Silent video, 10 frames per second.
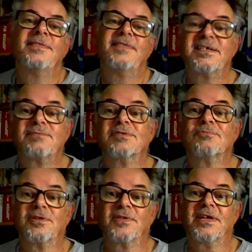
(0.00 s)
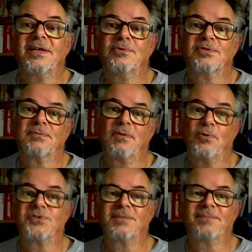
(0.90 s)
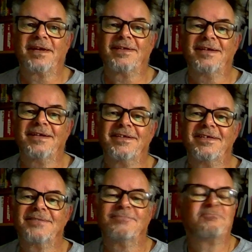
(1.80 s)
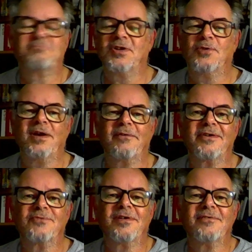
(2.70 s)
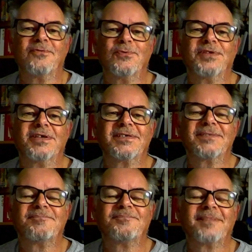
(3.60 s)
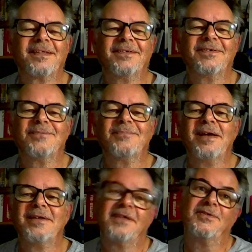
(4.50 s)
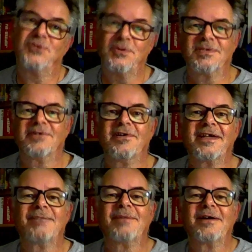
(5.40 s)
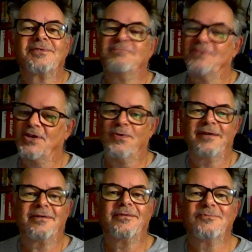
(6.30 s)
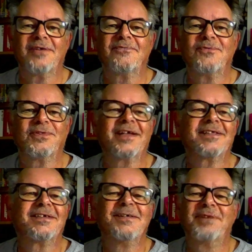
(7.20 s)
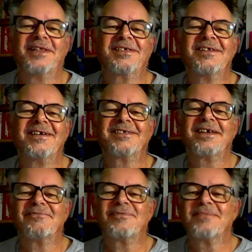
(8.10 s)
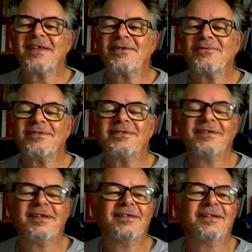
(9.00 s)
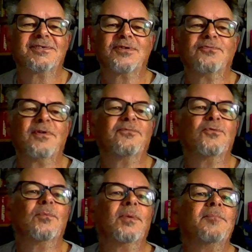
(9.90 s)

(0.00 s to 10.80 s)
This was one of the keyboards that we wanted back in the 80s. No way could we afford this. Then the Jupiter 8 came out. No way could we afford that. But it's nice to have them now in software form.